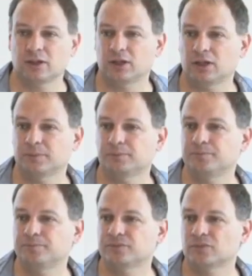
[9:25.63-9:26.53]

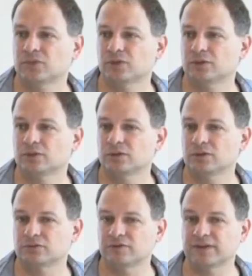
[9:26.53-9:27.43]
um,
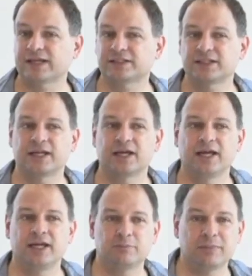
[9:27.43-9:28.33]
reflecting
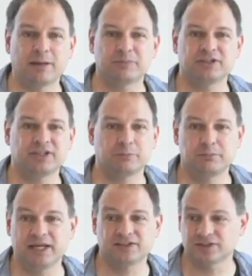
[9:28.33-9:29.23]
a mapping that
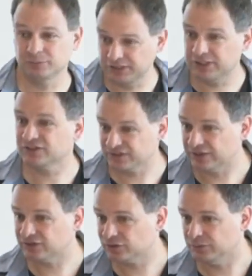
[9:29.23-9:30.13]
makes immediate
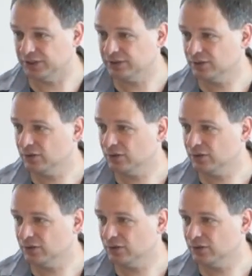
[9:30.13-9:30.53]
sense to me,